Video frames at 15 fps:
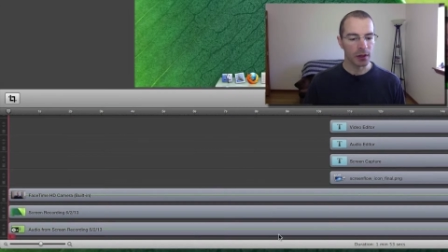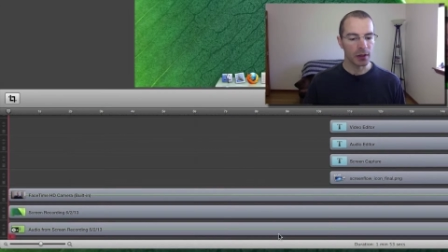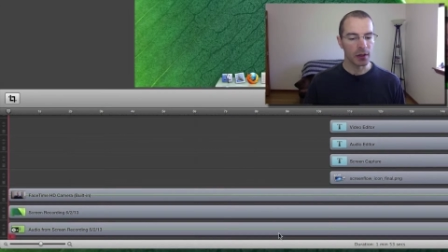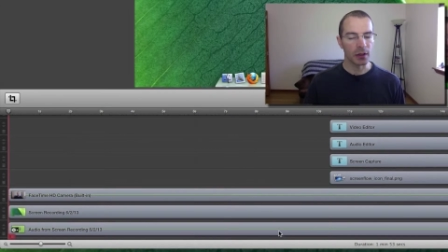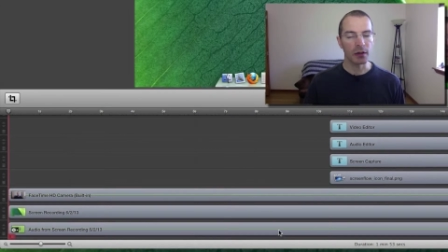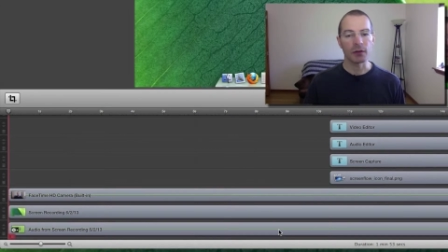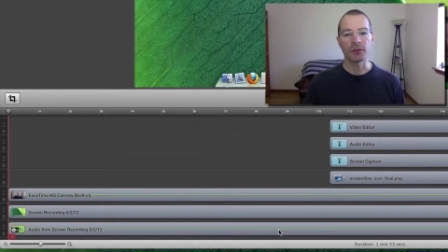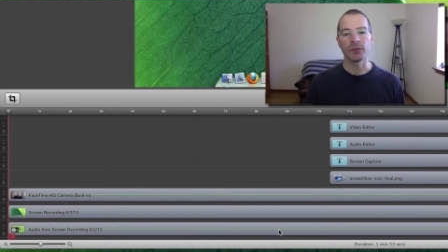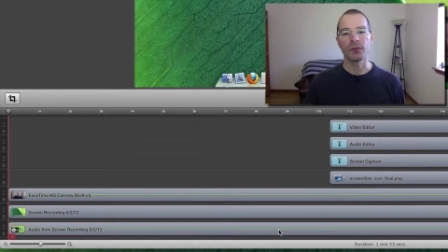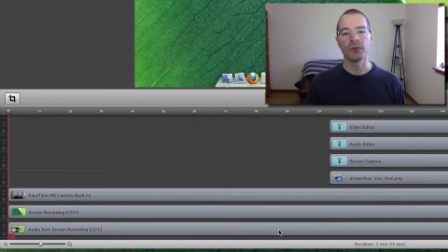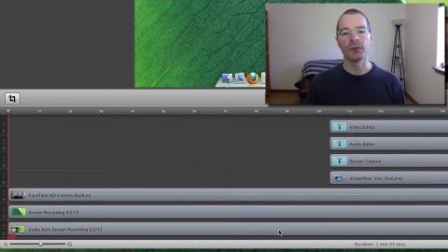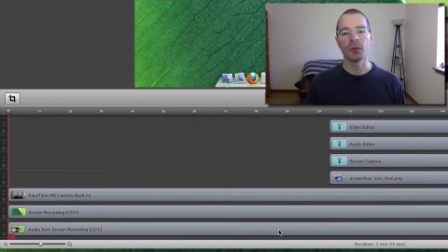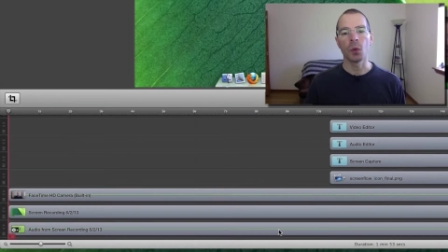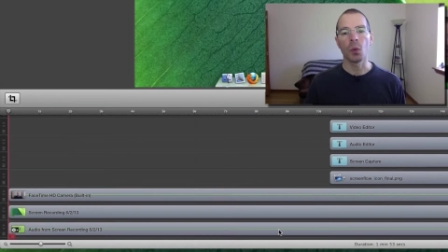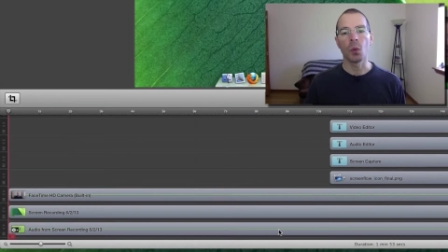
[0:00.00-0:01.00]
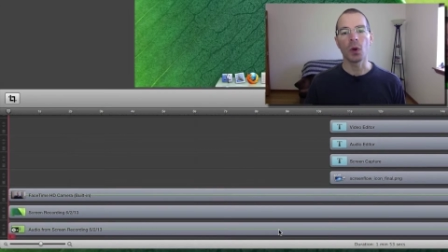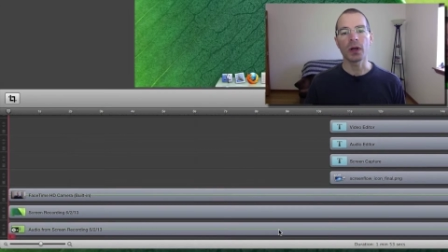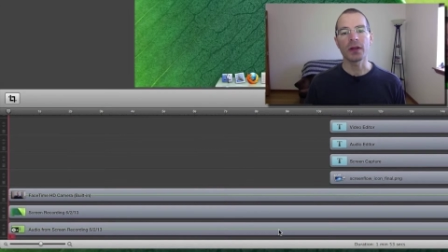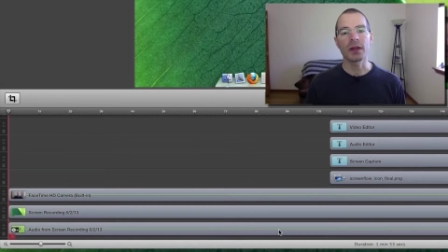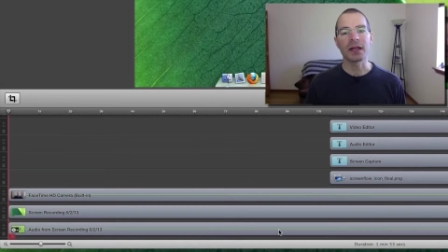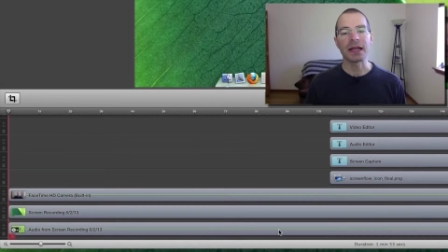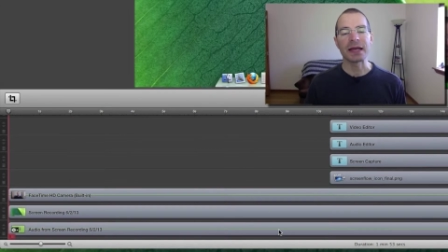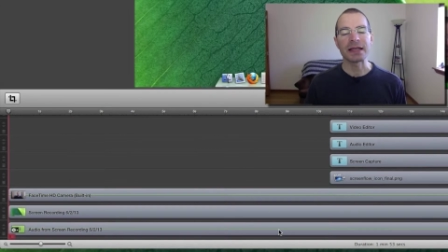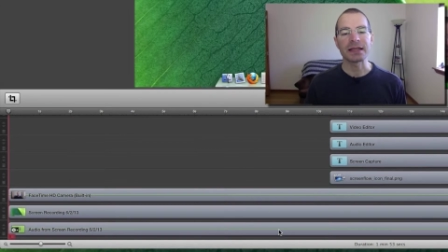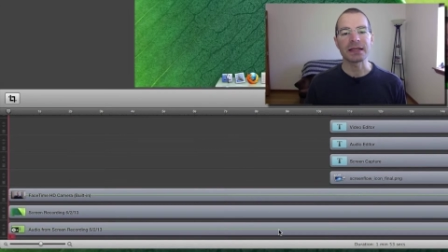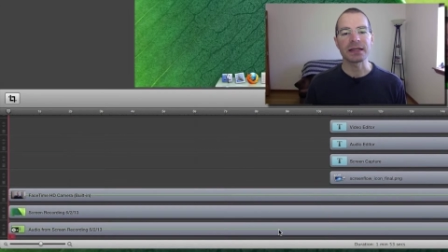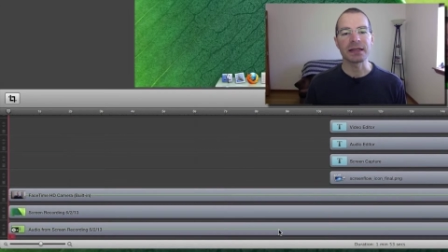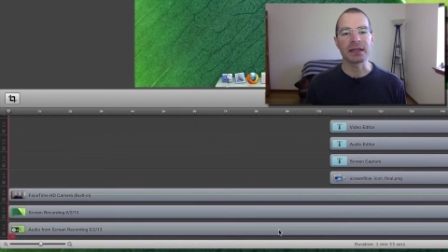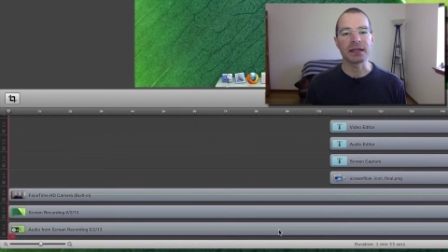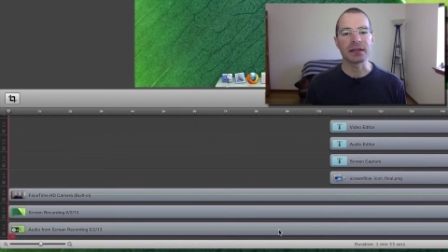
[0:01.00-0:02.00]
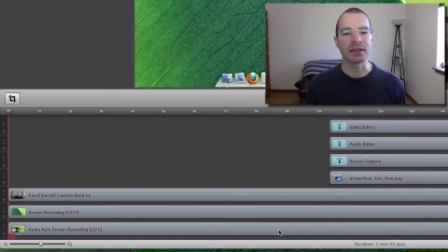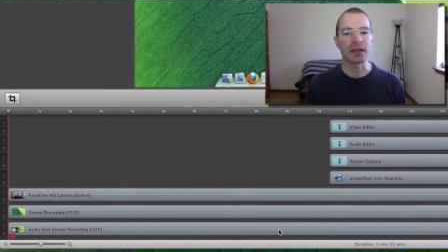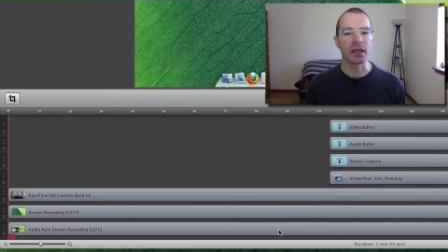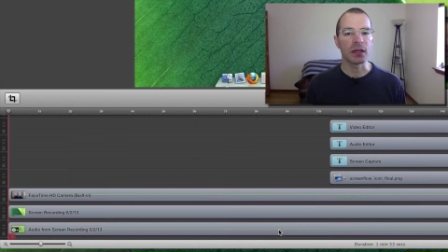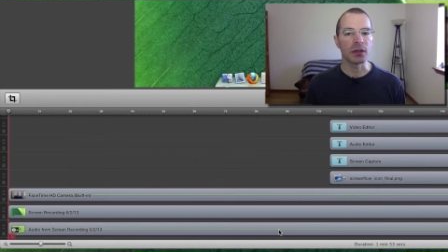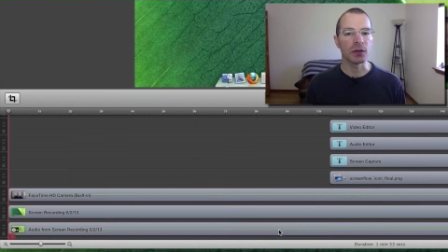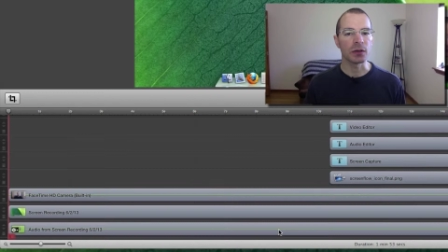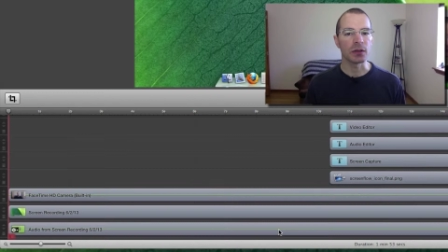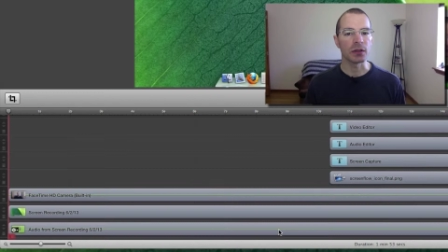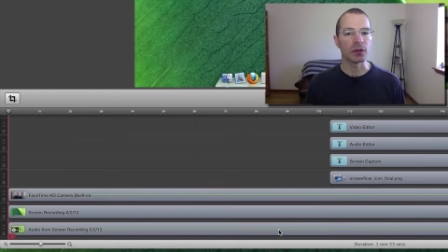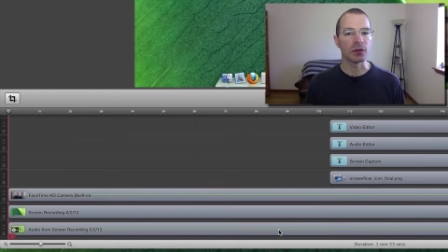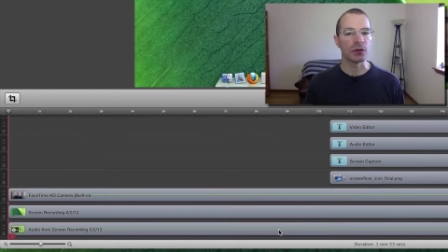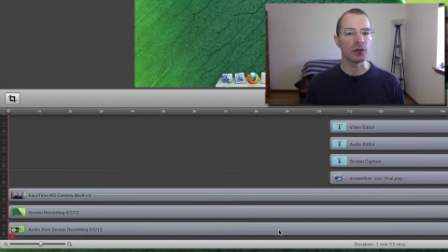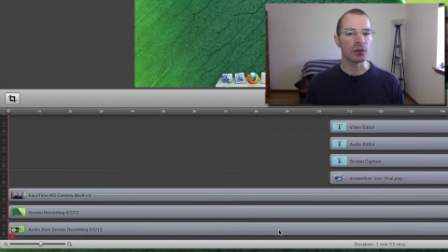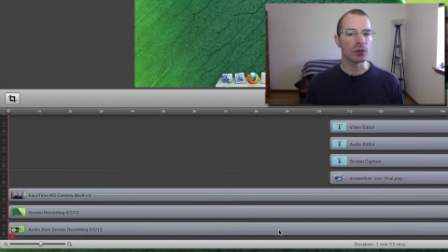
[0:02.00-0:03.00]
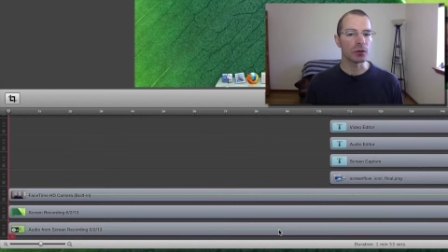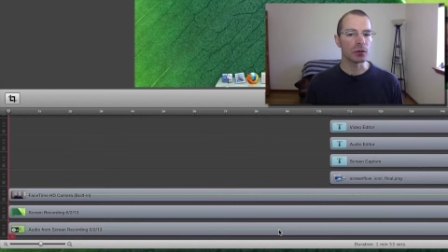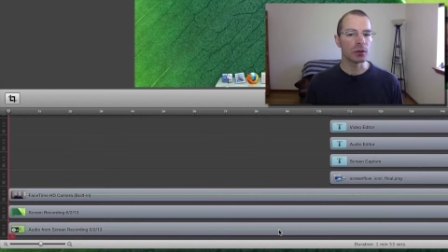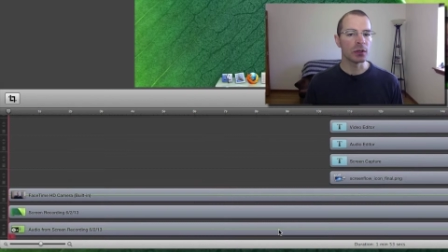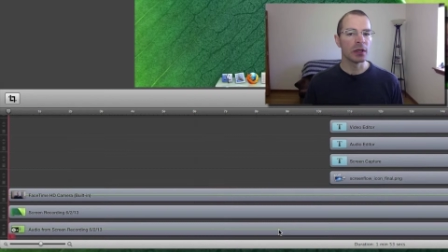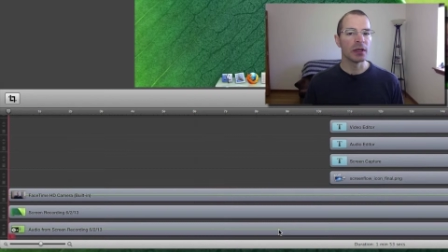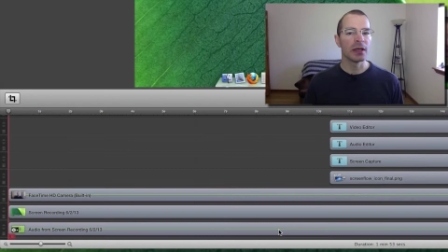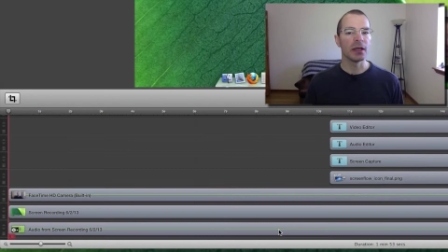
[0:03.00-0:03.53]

Now, one of the nice things that you can do